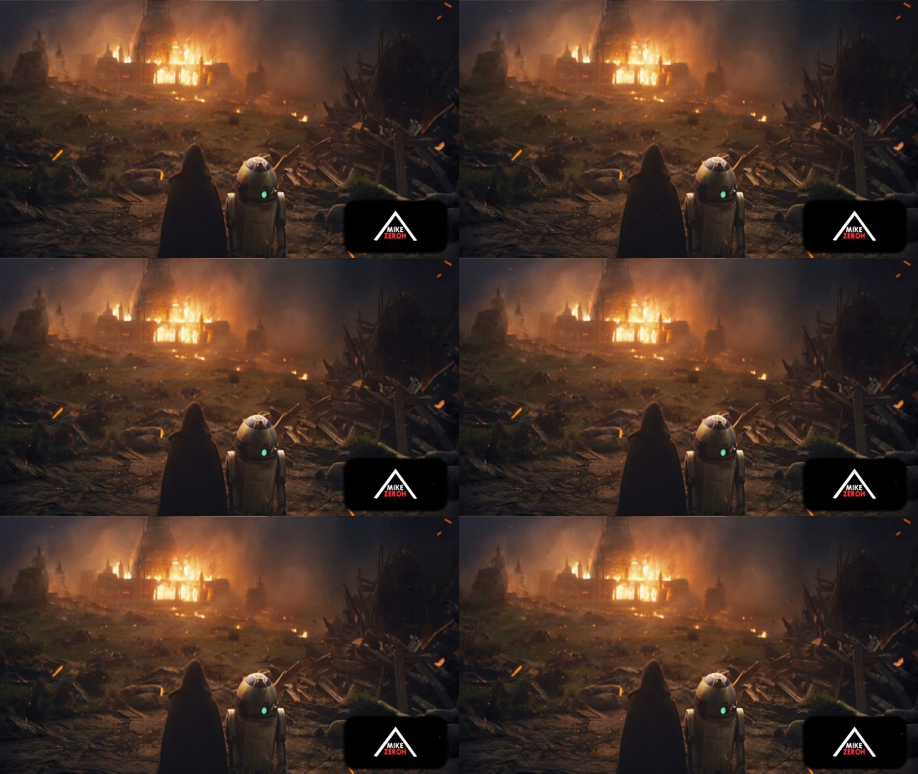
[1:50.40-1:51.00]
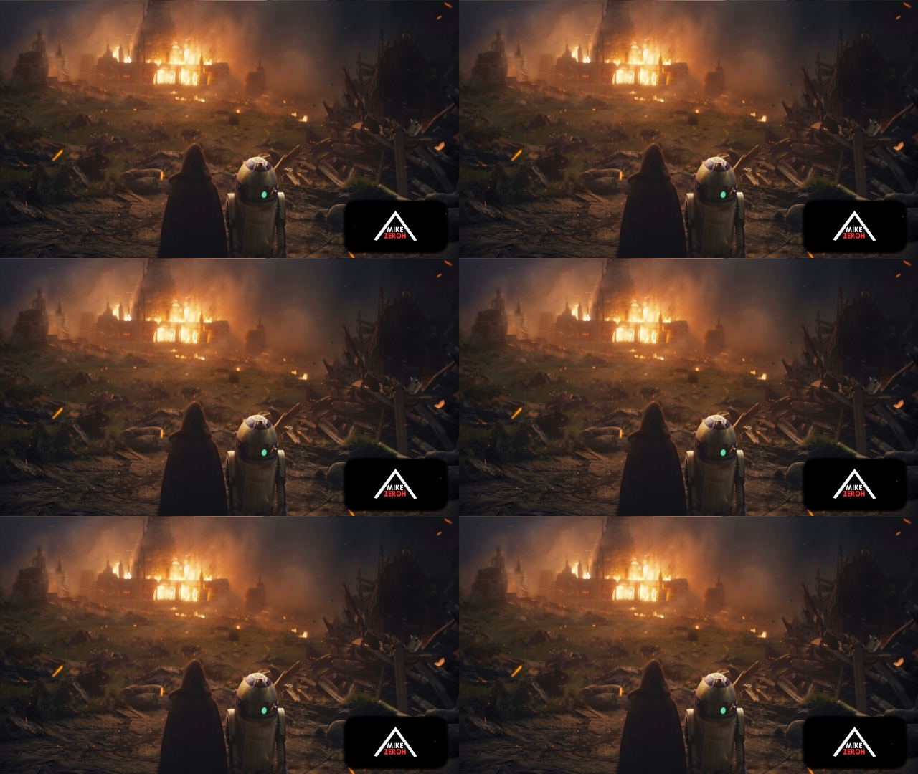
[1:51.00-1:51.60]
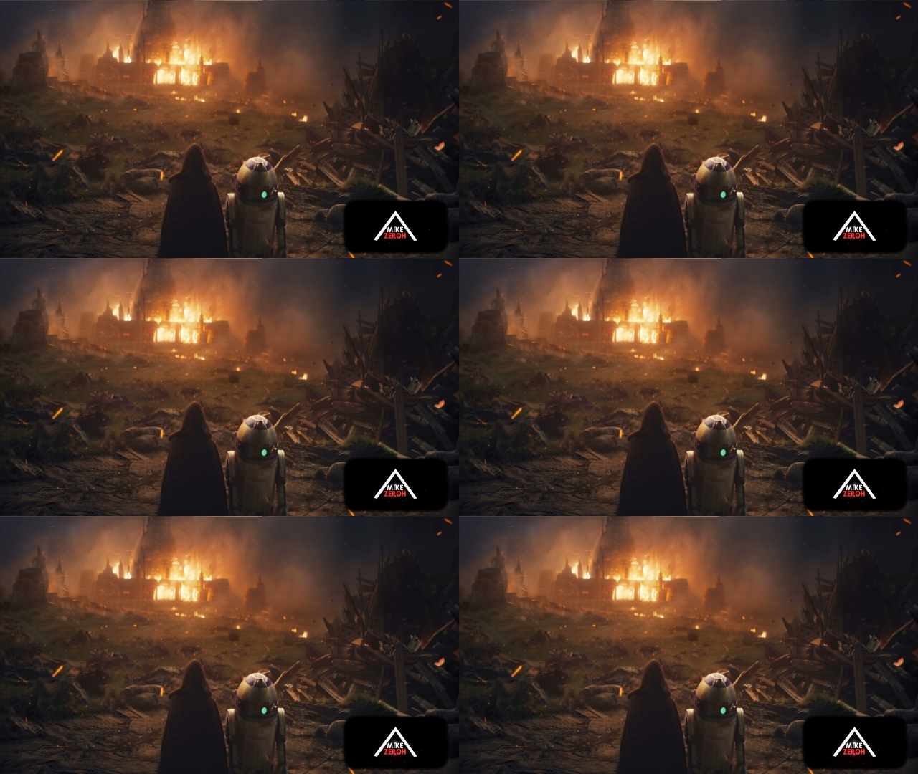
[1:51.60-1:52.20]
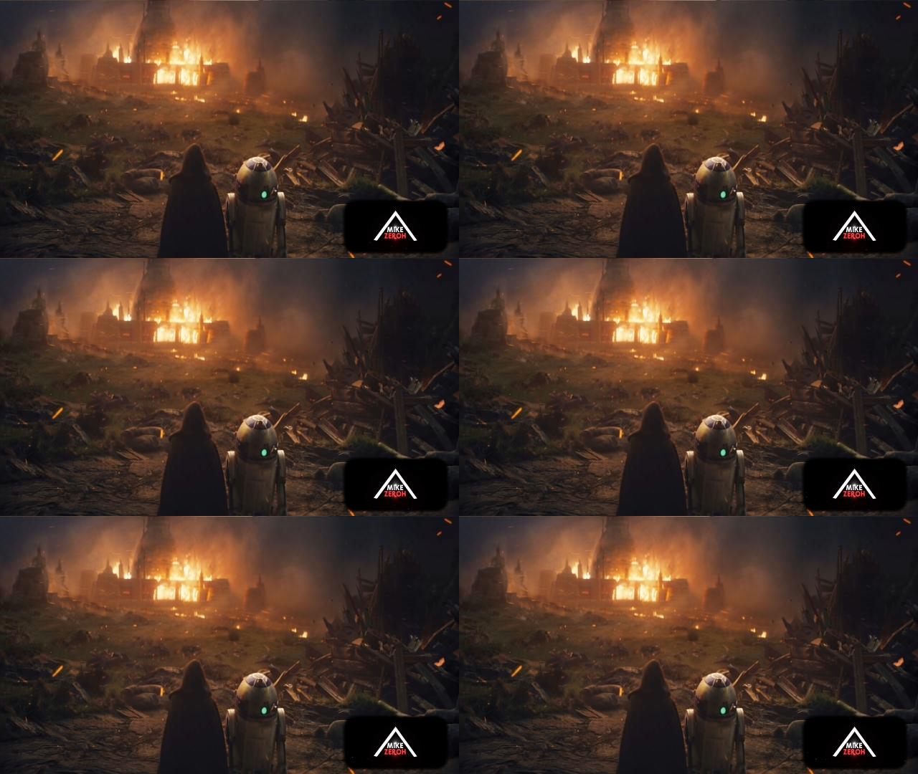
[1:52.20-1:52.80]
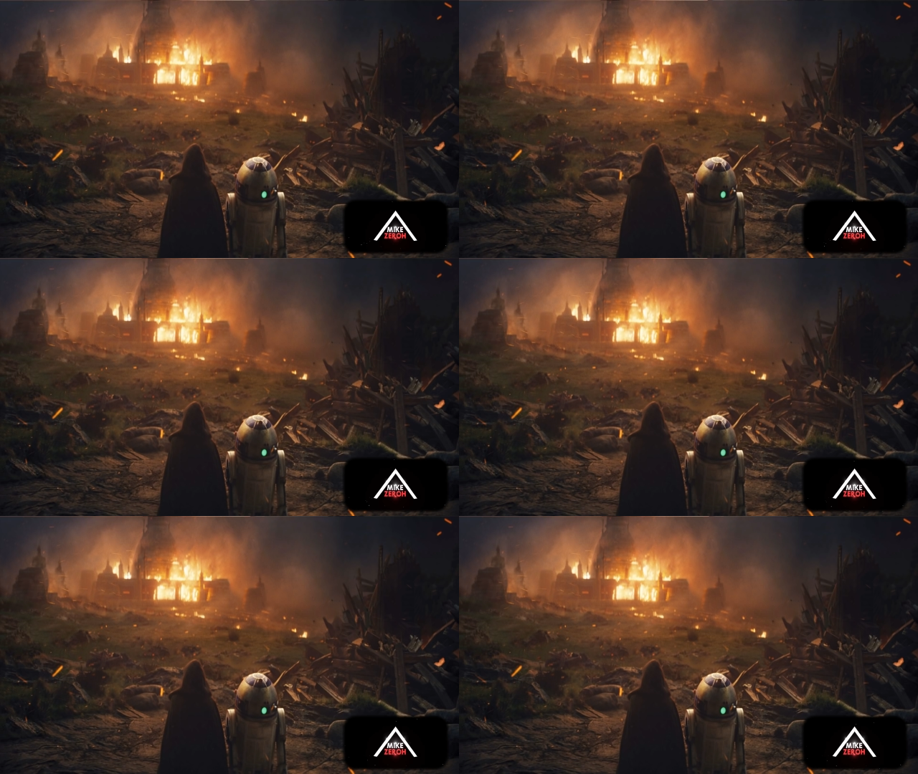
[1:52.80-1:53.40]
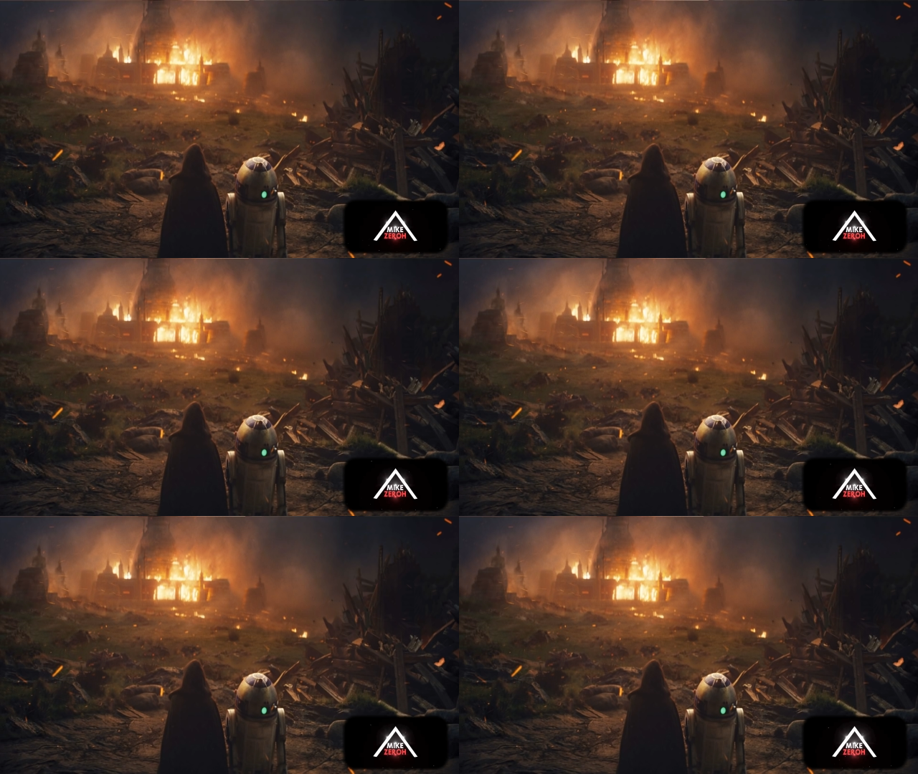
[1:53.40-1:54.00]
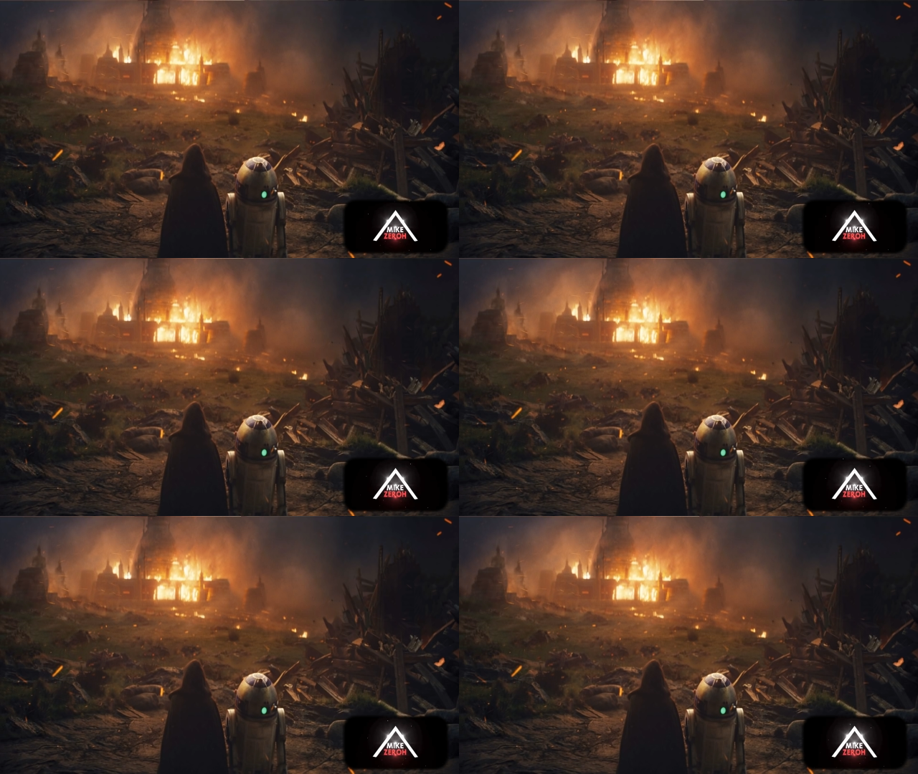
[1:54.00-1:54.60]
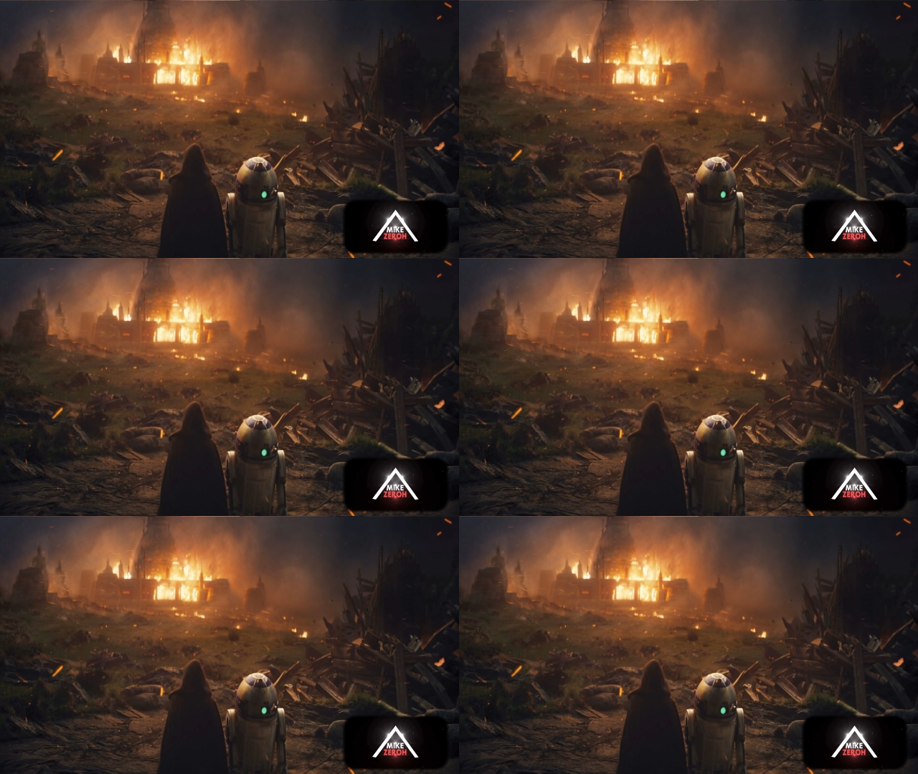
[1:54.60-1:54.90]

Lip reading: [unreadable: no face in view]